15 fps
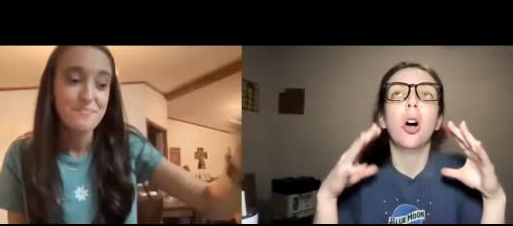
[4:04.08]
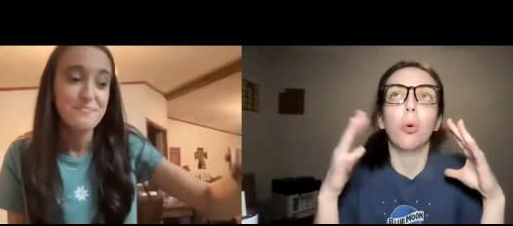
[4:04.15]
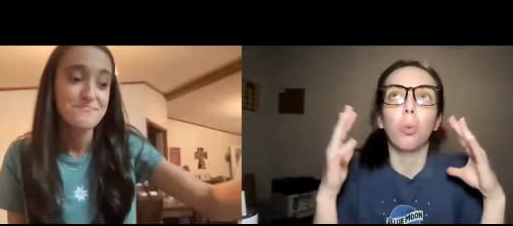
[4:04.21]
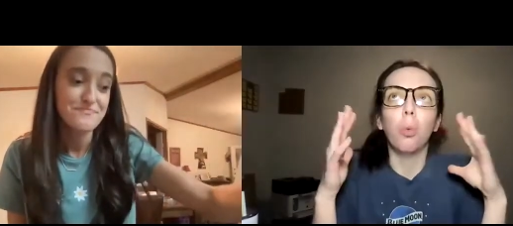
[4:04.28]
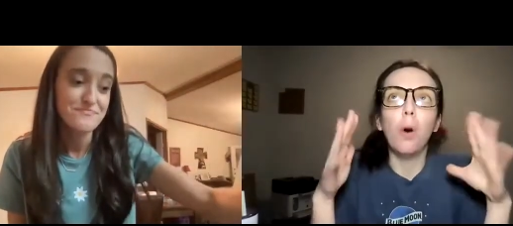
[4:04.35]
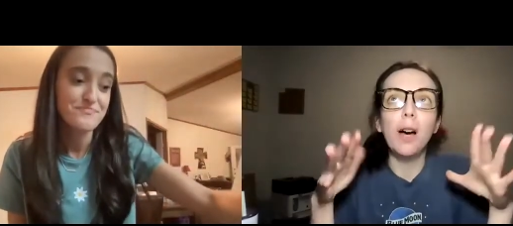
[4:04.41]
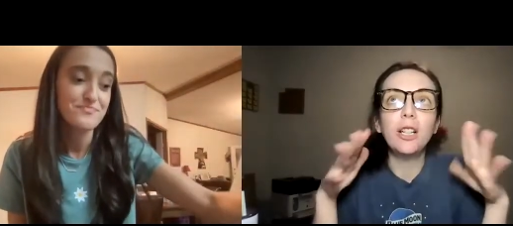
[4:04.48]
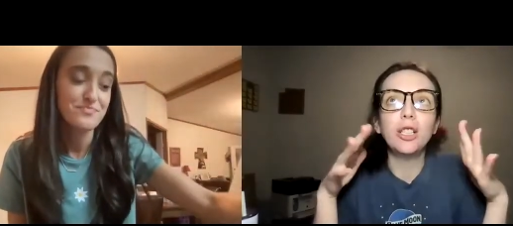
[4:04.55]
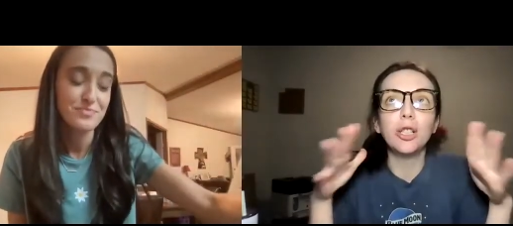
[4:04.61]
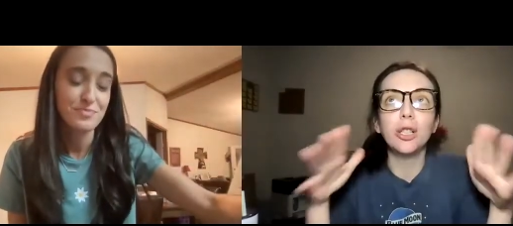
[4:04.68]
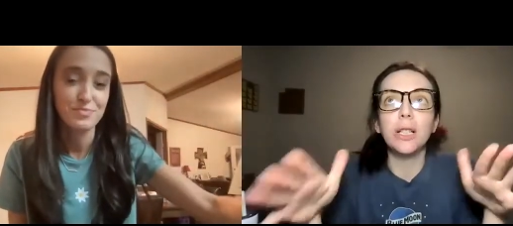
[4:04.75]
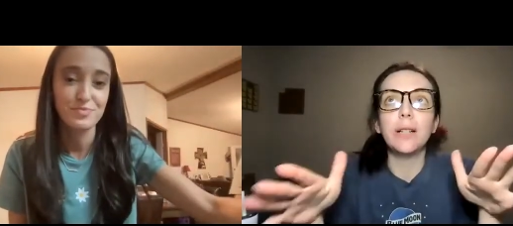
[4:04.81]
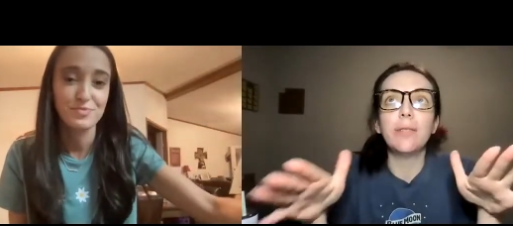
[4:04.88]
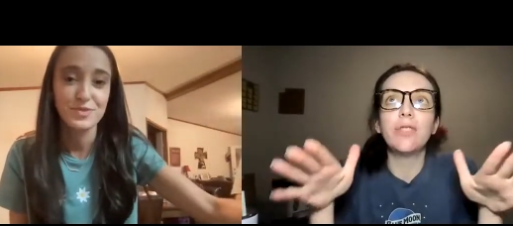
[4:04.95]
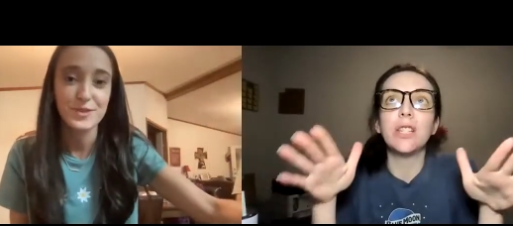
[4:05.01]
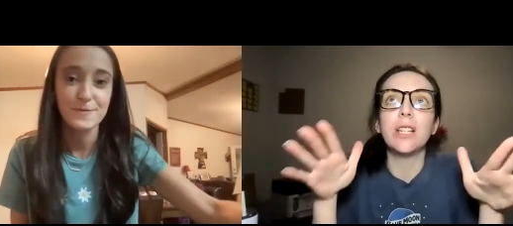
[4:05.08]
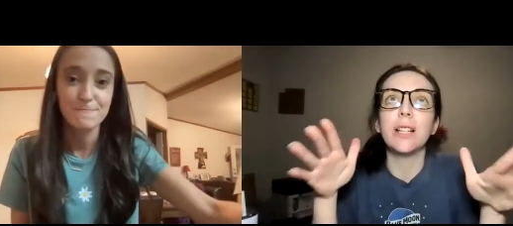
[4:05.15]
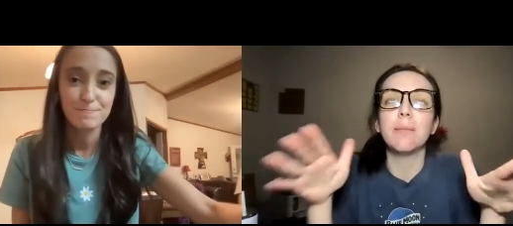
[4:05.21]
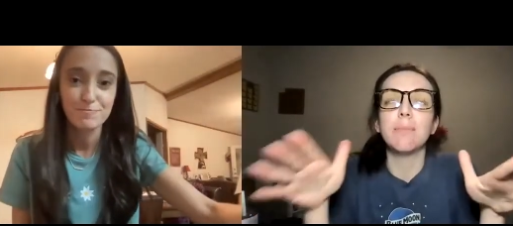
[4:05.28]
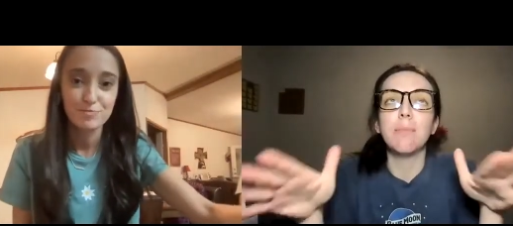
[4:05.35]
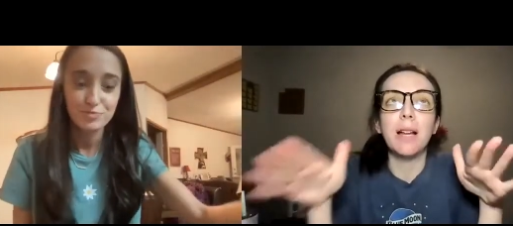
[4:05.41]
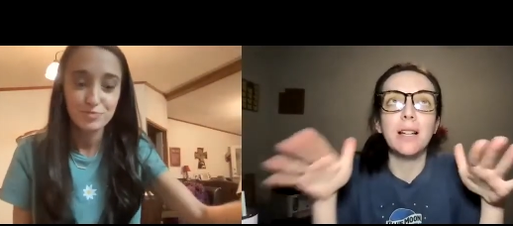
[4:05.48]
Speaker 1: what
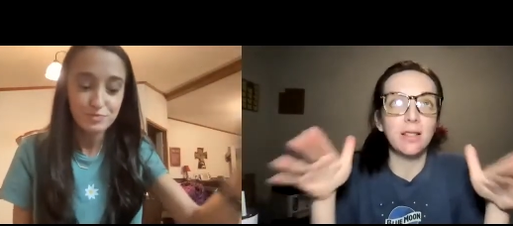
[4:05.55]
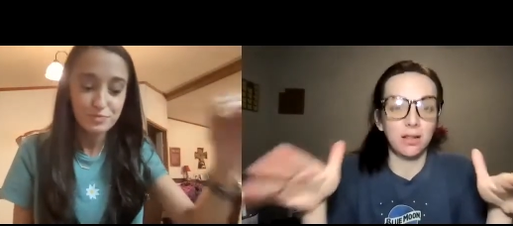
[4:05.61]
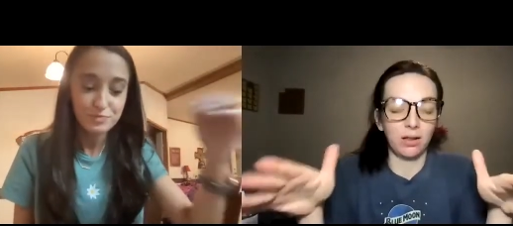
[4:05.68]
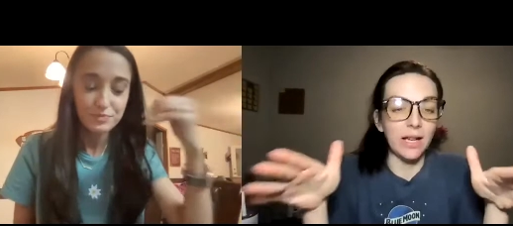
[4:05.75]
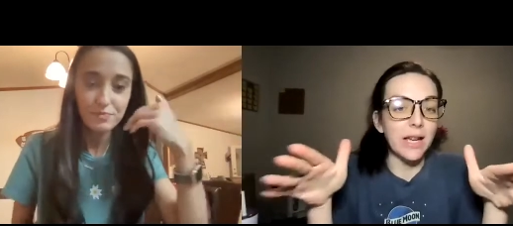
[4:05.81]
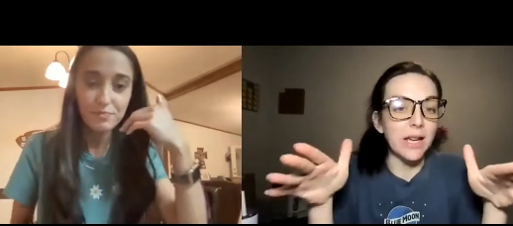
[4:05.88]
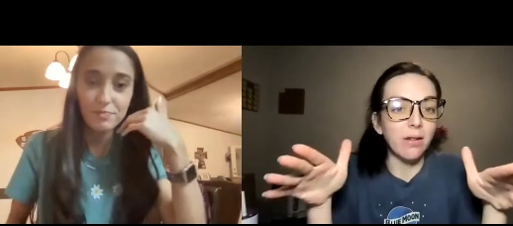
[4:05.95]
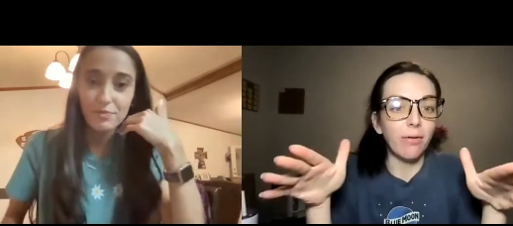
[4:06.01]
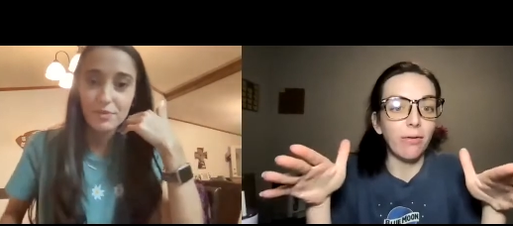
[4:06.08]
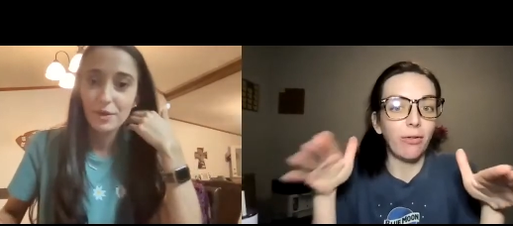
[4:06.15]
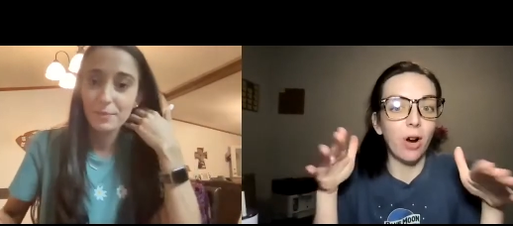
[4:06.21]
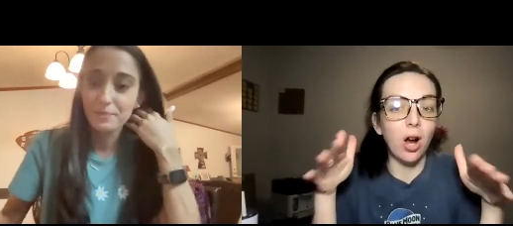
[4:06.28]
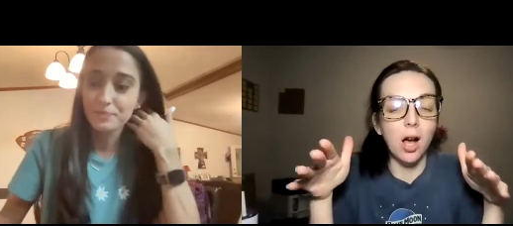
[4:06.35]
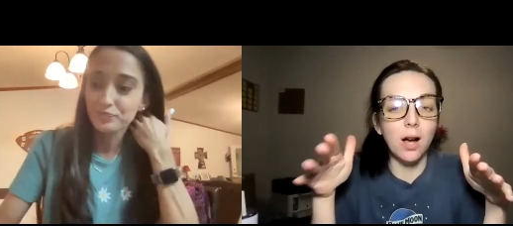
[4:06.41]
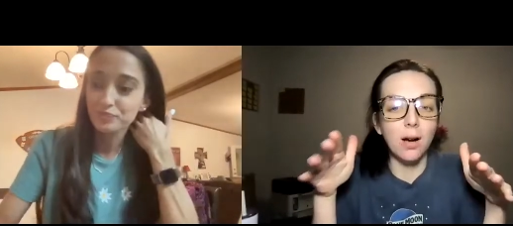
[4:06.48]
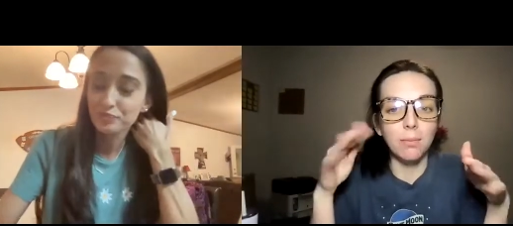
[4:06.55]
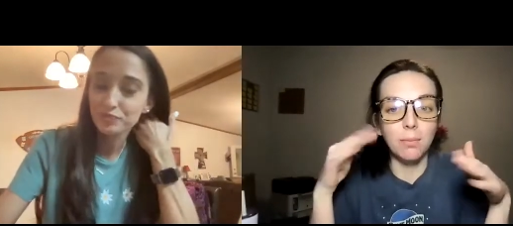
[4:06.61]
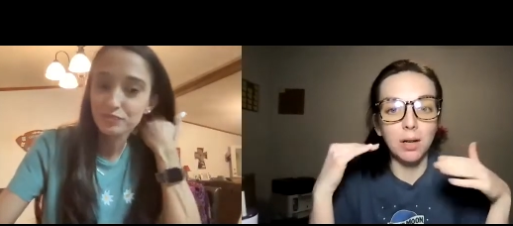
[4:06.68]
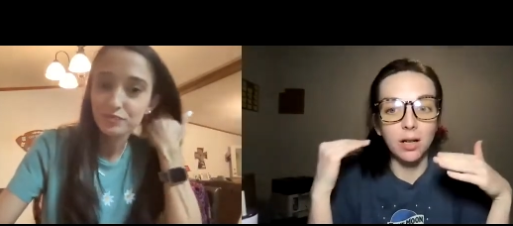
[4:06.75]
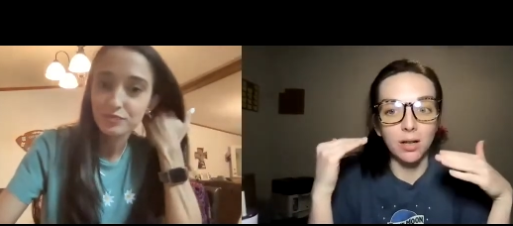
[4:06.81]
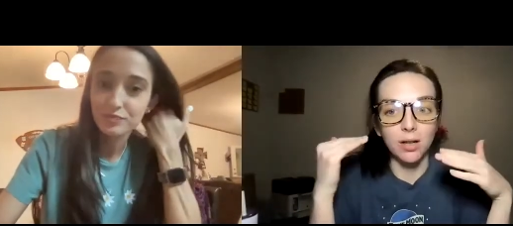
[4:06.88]
shifted mentally from